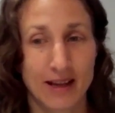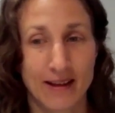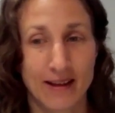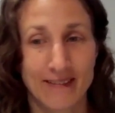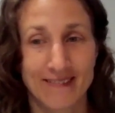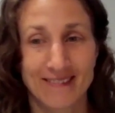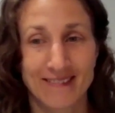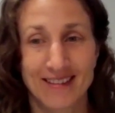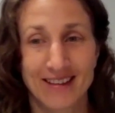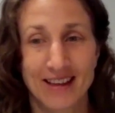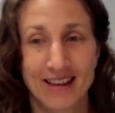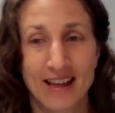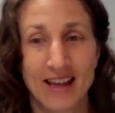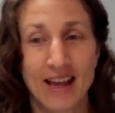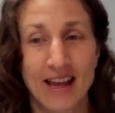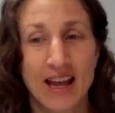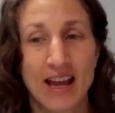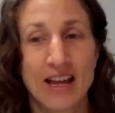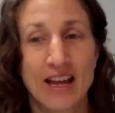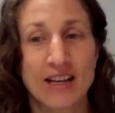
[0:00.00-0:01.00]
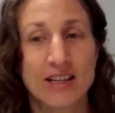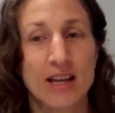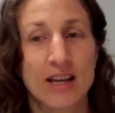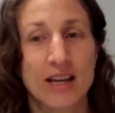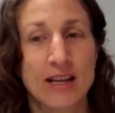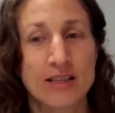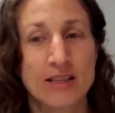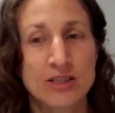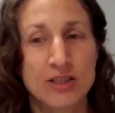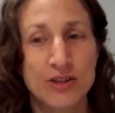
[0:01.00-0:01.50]
Okay.
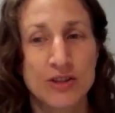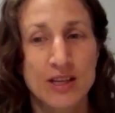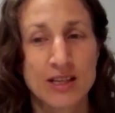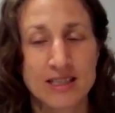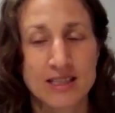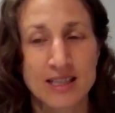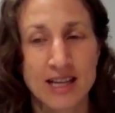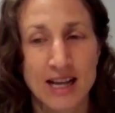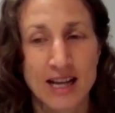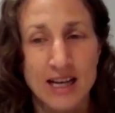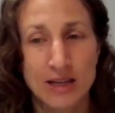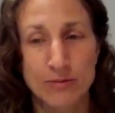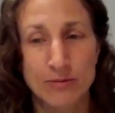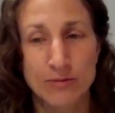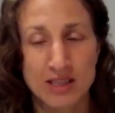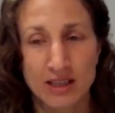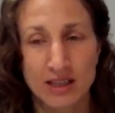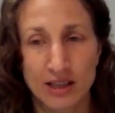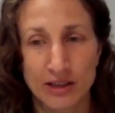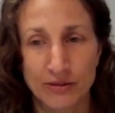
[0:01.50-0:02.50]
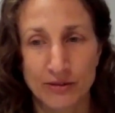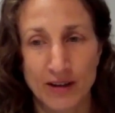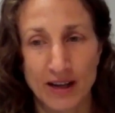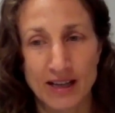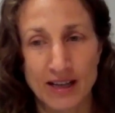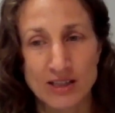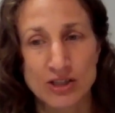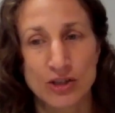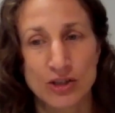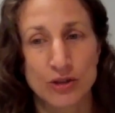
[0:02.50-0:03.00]
And so then Teddy was
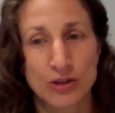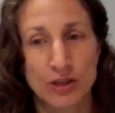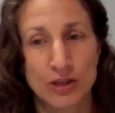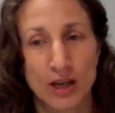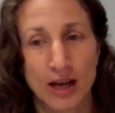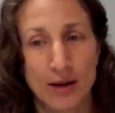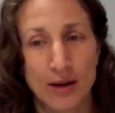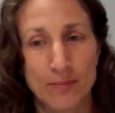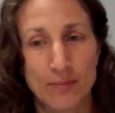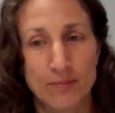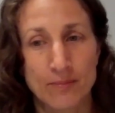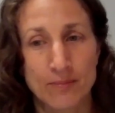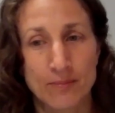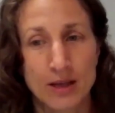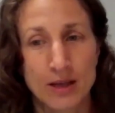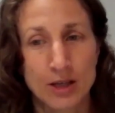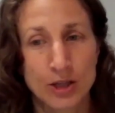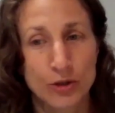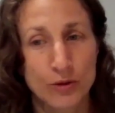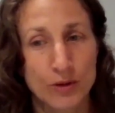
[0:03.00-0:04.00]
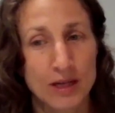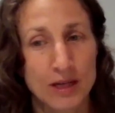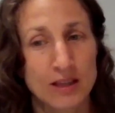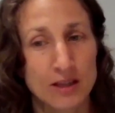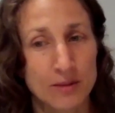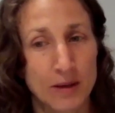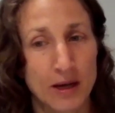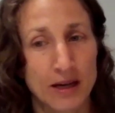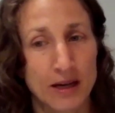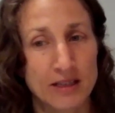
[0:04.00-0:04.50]
clarifying, so you heat
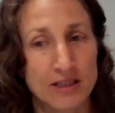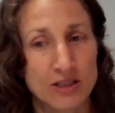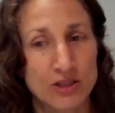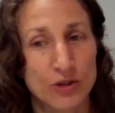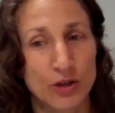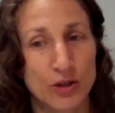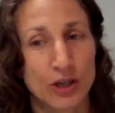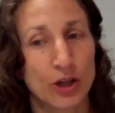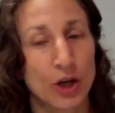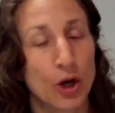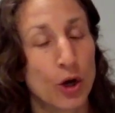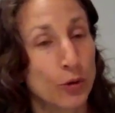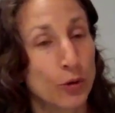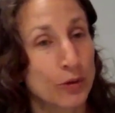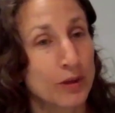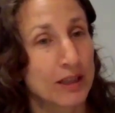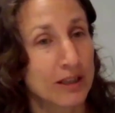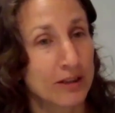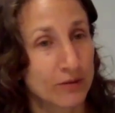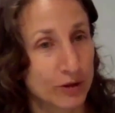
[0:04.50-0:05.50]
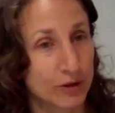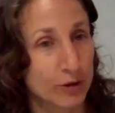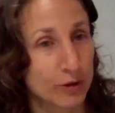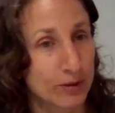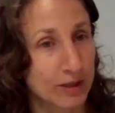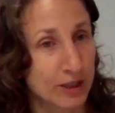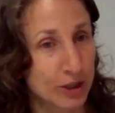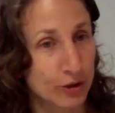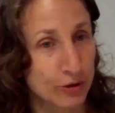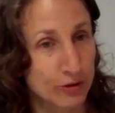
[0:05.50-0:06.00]
the potting soil only if you're
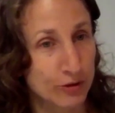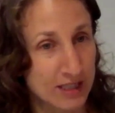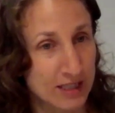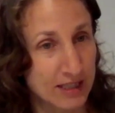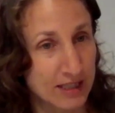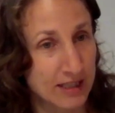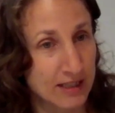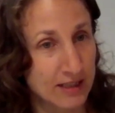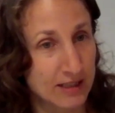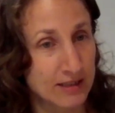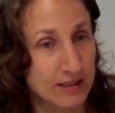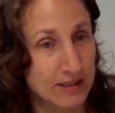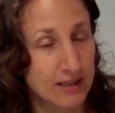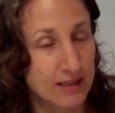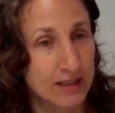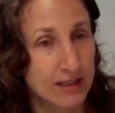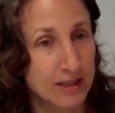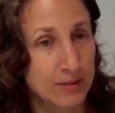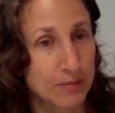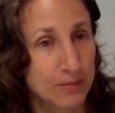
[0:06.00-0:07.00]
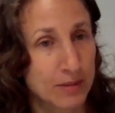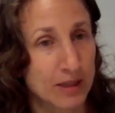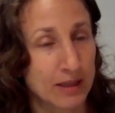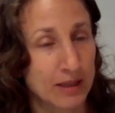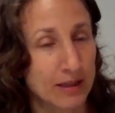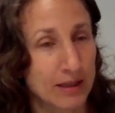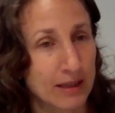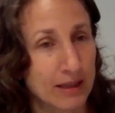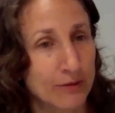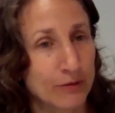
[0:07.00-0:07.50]
reusing it, but
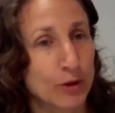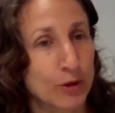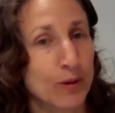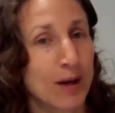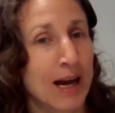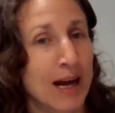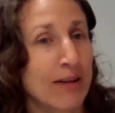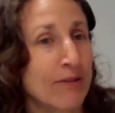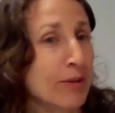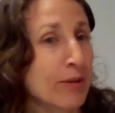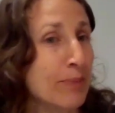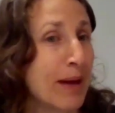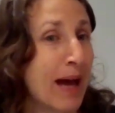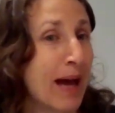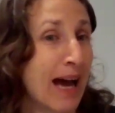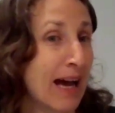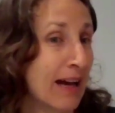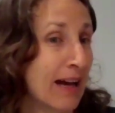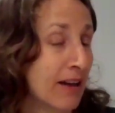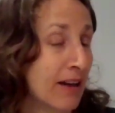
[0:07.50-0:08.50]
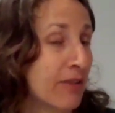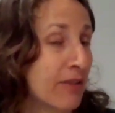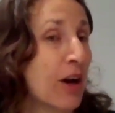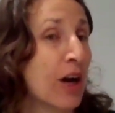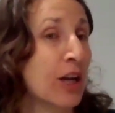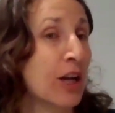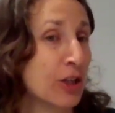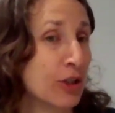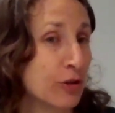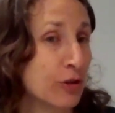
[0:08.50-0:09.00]
if you have a bag of
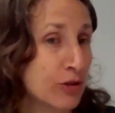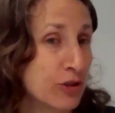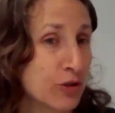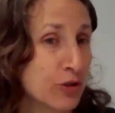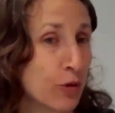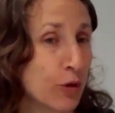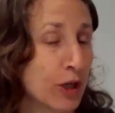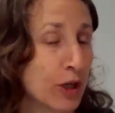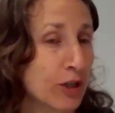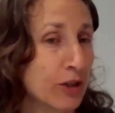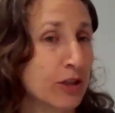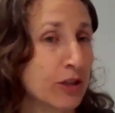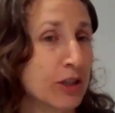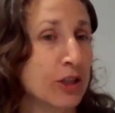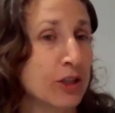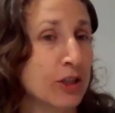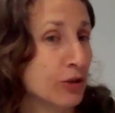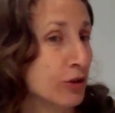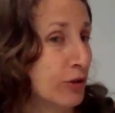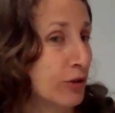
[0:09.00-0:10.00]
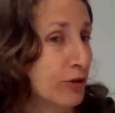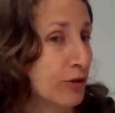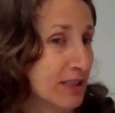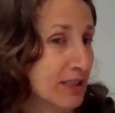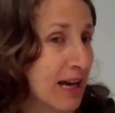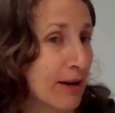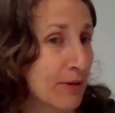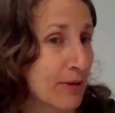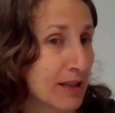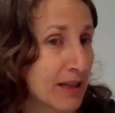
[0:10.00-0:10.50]
unused soil, can you use
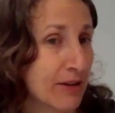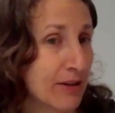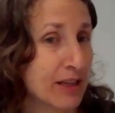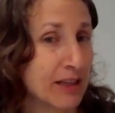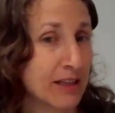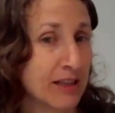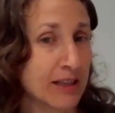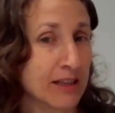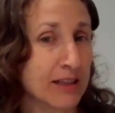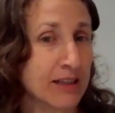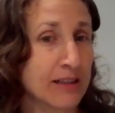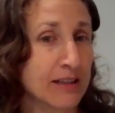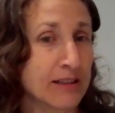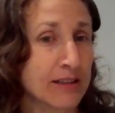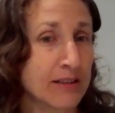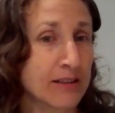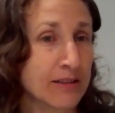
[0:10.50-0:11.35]
that without heating it?